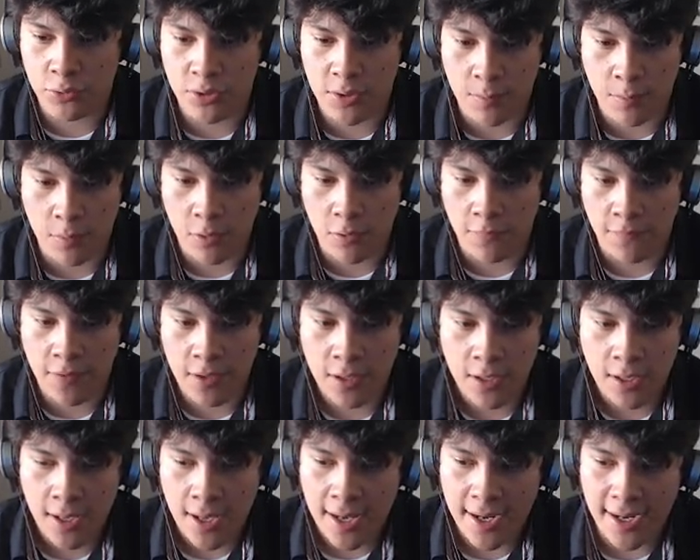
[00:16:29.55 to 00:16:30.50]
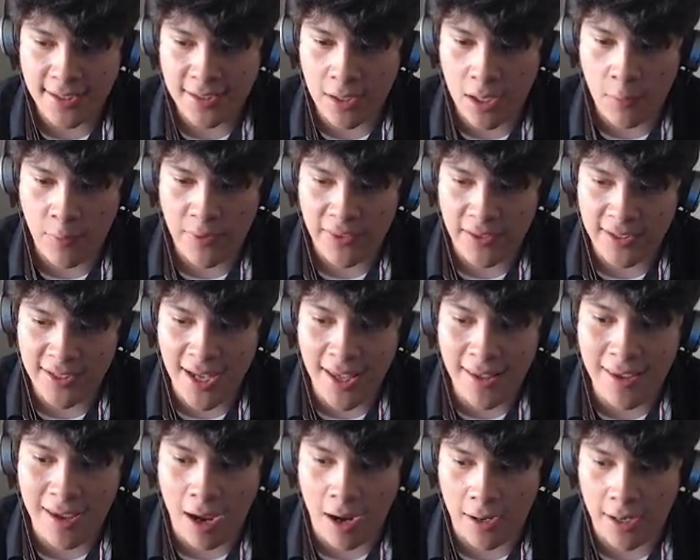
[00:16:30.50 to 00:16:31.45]
move. And I started with
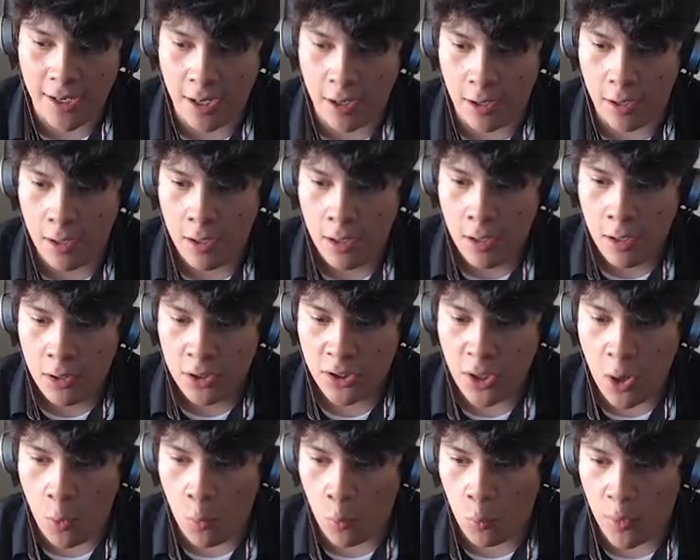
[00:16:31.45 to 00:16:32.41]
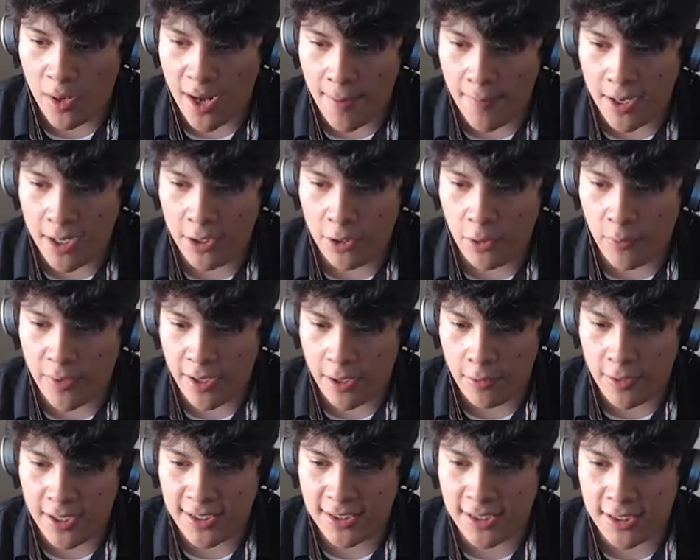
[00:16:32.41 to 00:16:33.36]
Inteleon here. So what I'm gonna do here
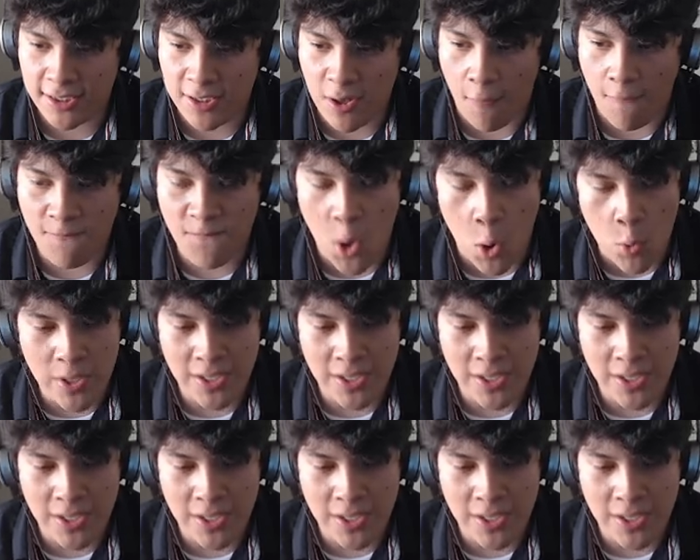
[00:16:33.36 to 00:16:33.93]
is just go focus